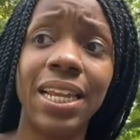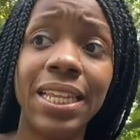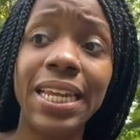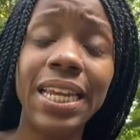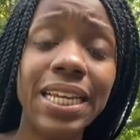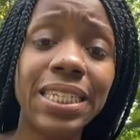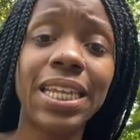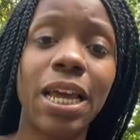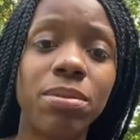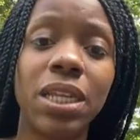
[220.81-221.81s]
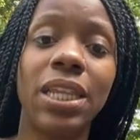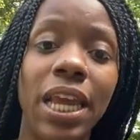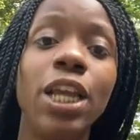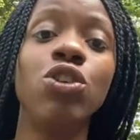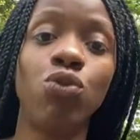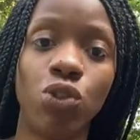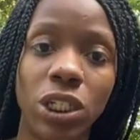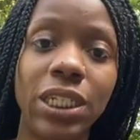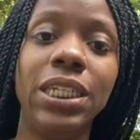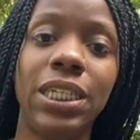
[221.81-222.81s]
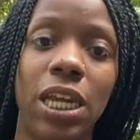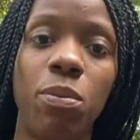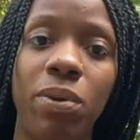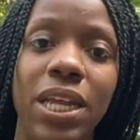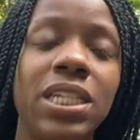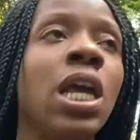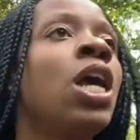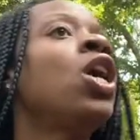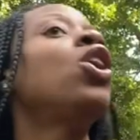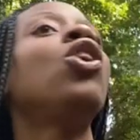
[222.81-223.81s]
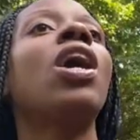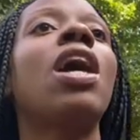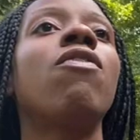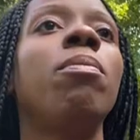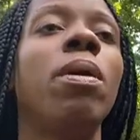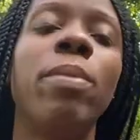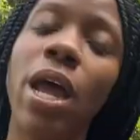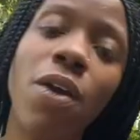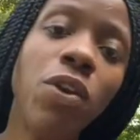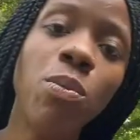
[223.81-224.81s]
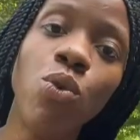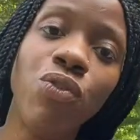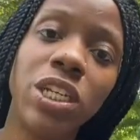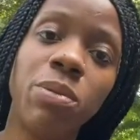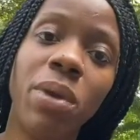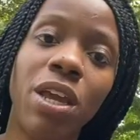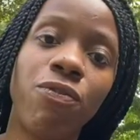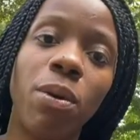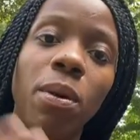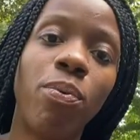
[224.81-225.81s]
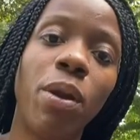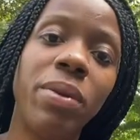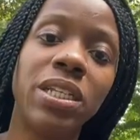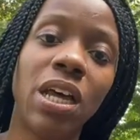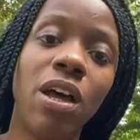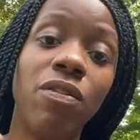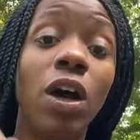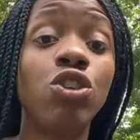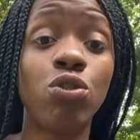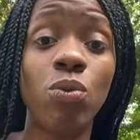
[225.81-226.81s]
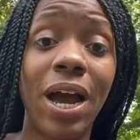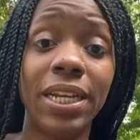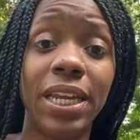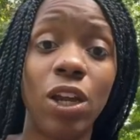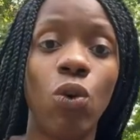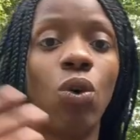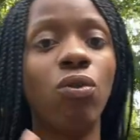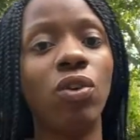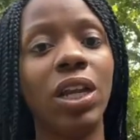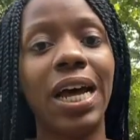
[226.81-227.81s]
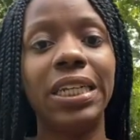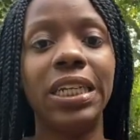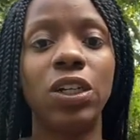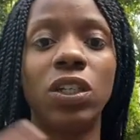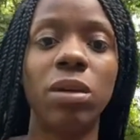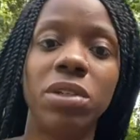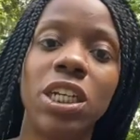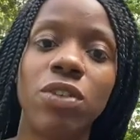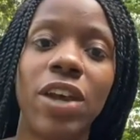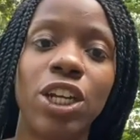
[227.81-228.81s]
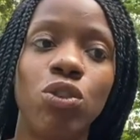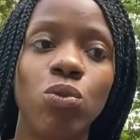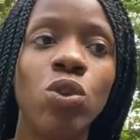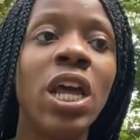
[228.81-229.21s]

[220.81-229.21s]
These types of things really take place. Y'all gotta remember, every movie is made from a premise of a true idea or a real idea or something that's factual.